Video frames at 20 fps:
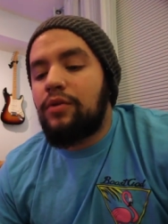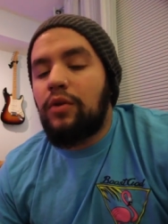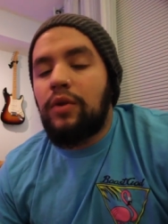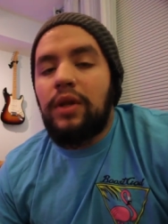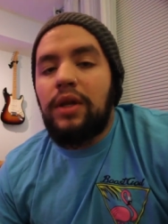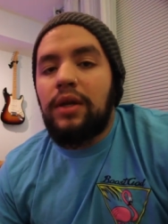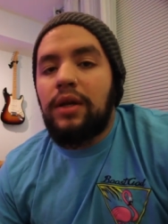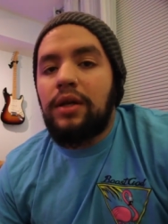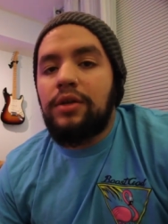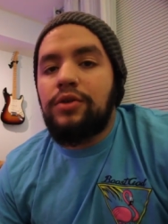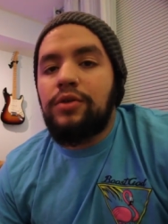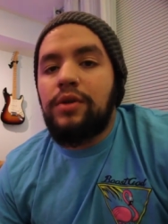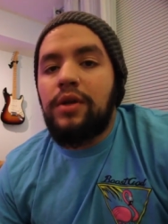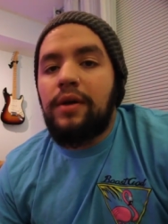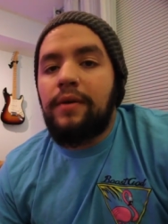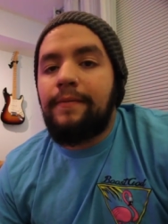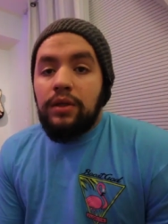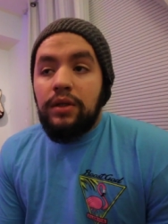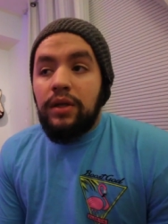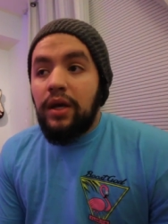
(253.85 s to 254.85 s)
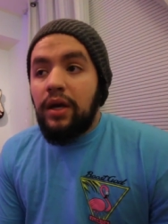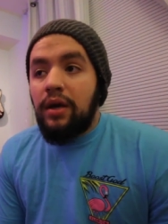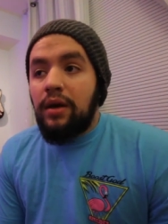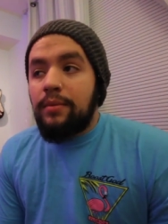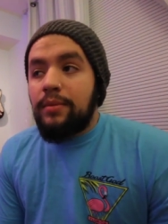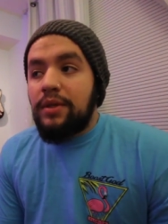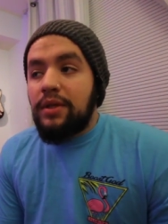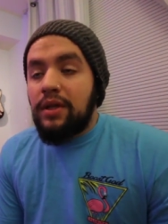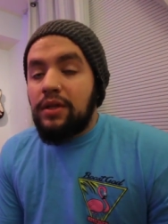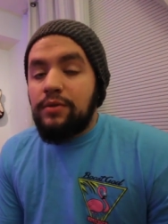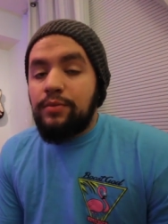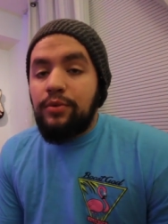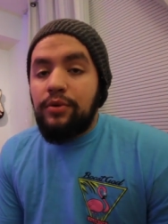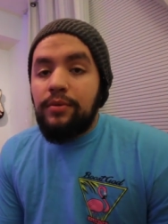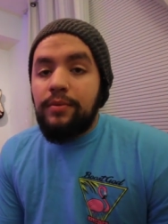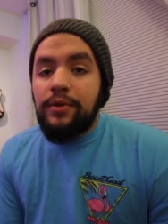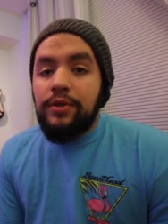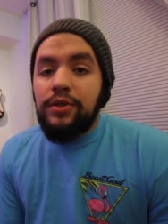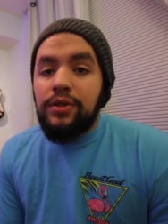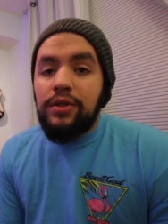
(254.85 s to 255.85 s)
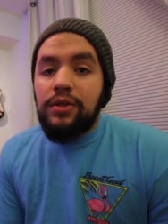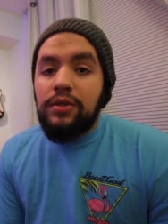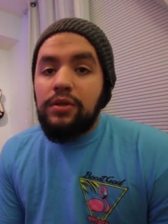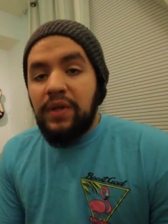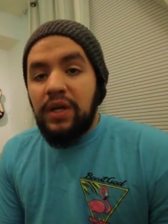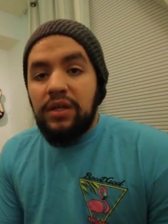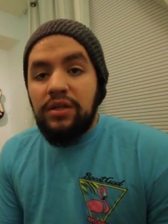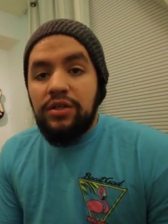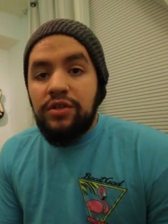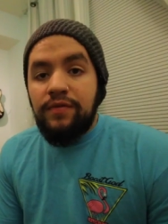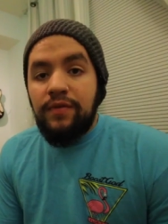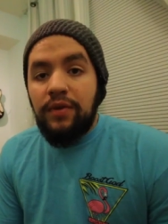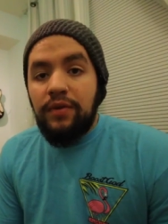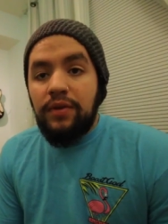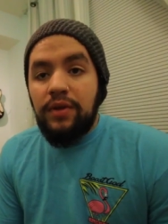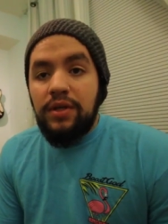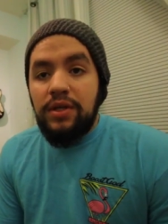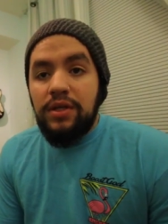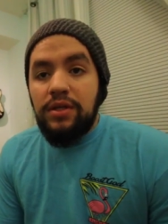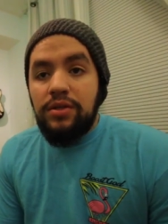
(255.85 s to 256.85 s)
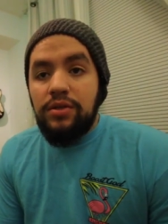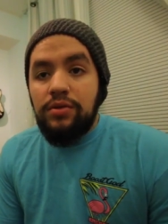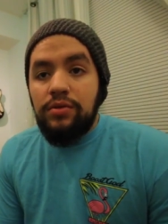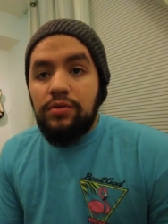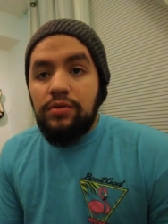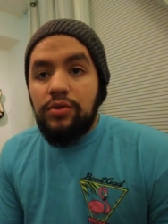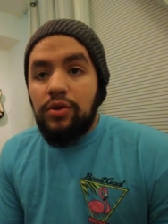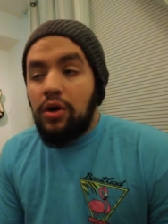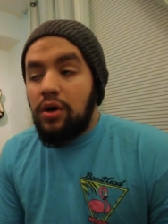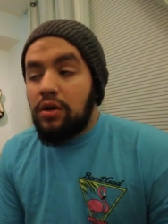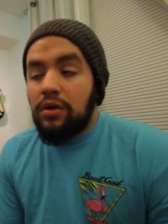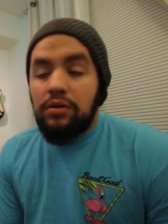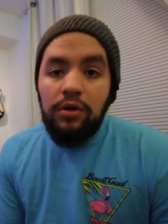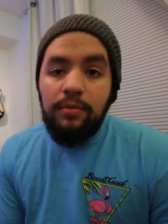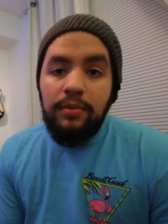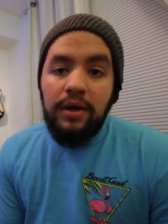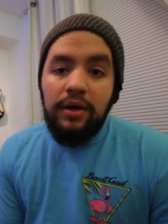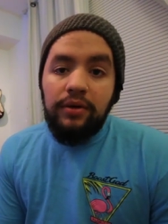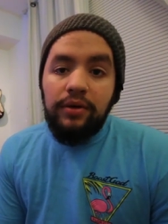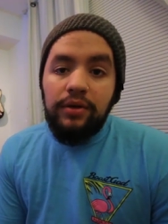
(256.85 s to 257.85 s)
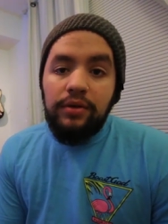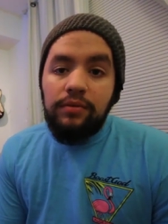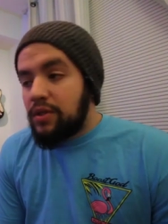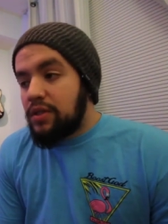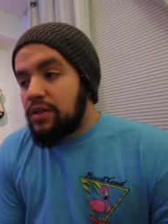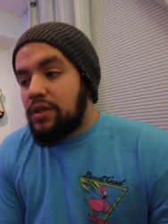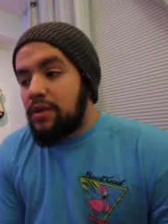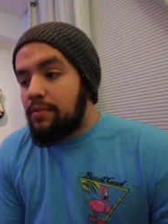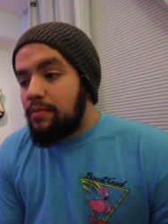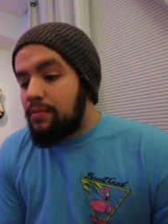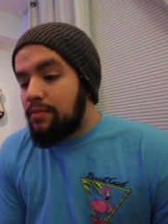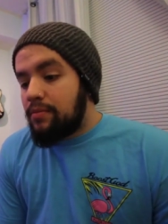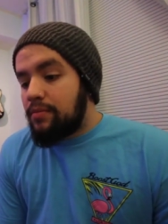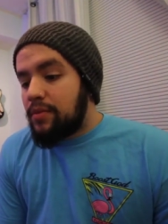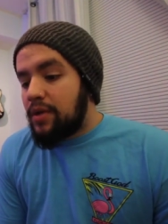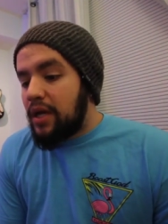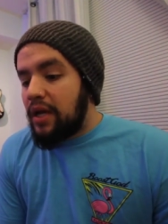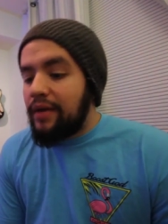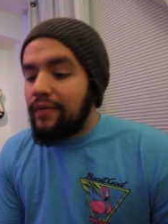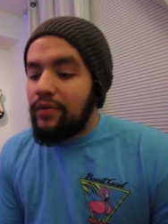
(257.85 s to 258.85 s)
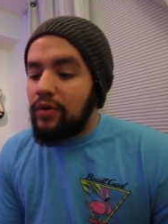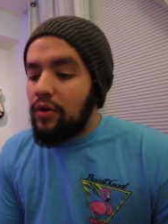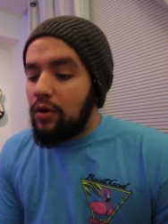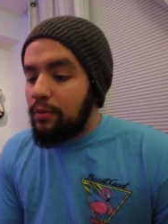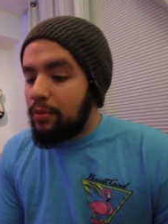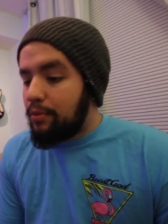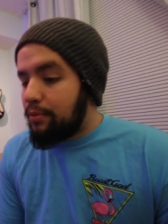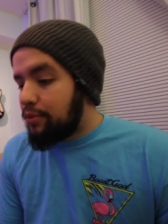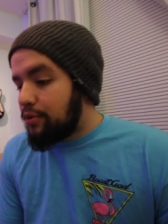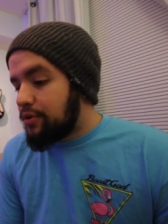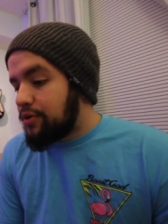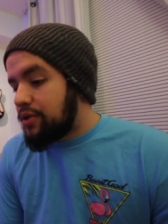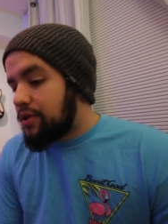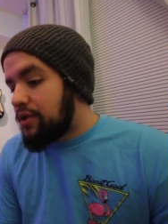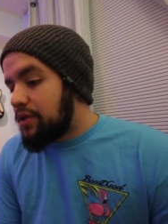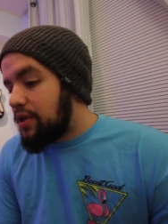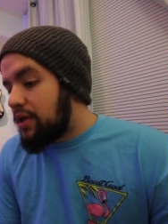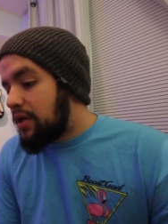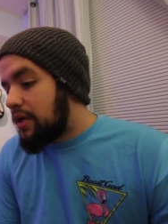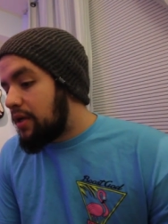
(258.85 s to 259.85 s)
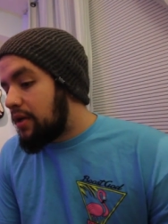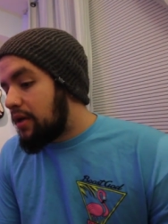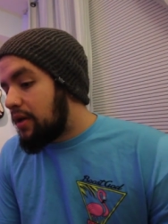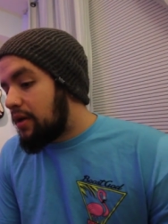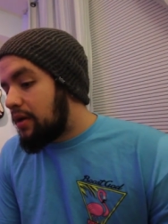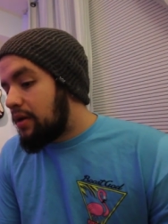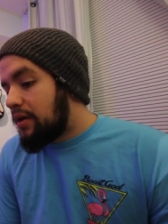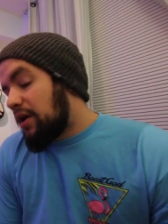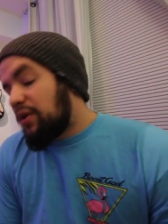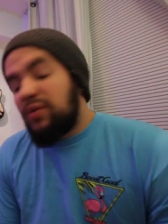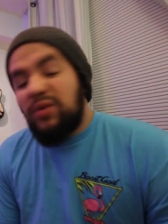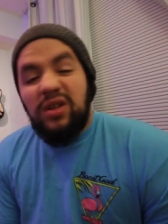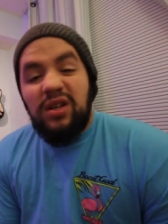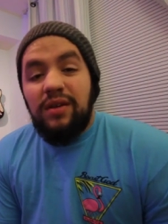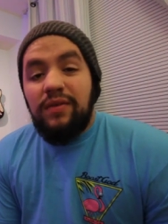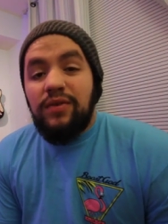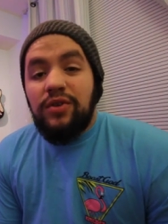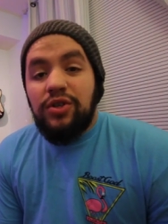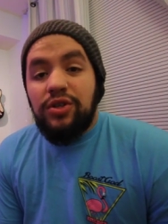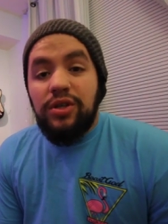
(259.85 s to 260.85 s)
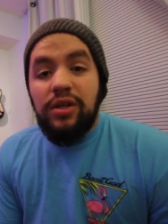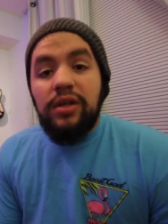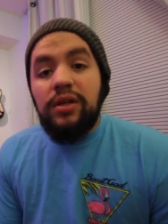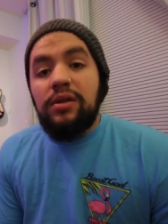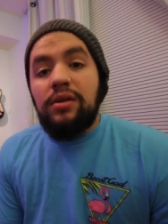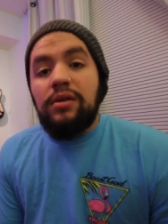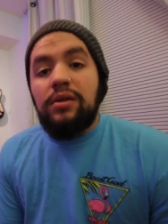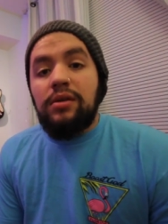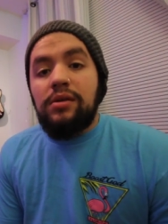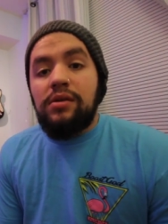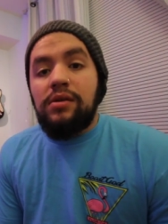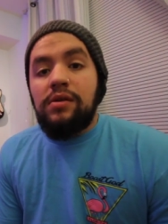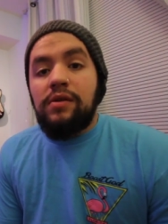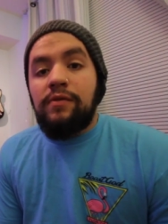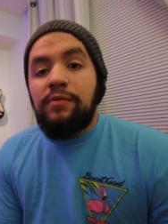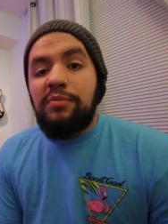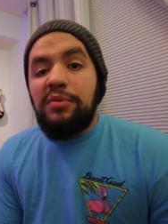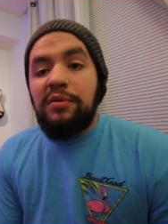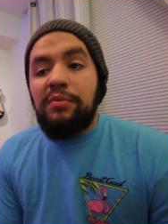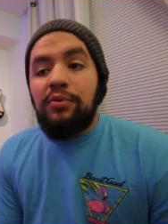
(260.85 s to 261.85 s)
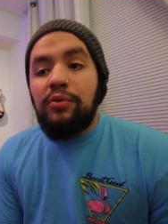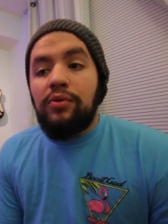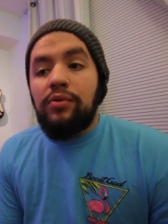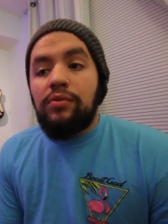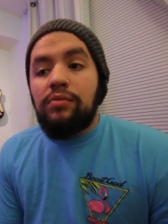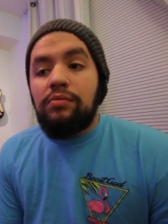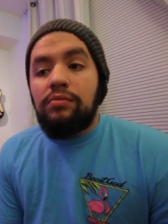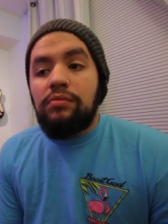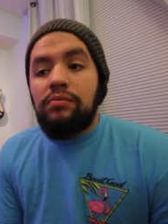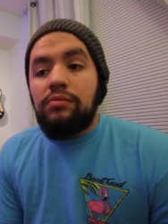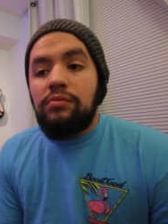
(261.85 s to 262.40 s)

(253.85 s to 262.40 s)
don't let it get you down. Yeah, I mean, that's pretty much it. I just felt the need to talk about it because I'm kind of an open person, and uh, I don't really give a shit if people